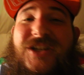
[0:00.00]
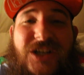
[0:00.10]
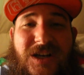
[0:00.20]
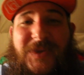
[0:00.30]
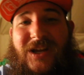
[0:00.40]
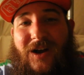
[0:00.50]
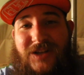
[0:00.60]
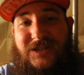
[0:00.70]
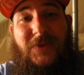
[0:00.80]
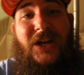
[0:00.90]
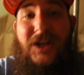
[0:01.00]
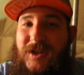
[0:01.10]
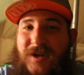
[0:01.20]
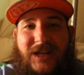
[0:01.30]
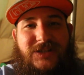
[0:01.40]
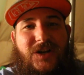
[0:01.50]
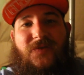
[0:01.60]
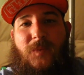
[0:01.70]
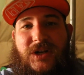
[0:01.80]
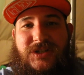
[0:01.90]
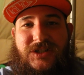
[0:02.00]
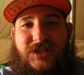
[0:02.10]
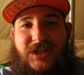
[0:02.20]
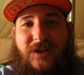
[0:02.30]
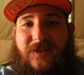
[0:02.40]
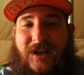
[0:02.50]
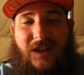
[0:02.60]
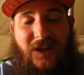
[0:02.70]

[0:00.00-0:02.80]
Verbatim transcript: It's gonna be awesome. You guys know from watching this channel that I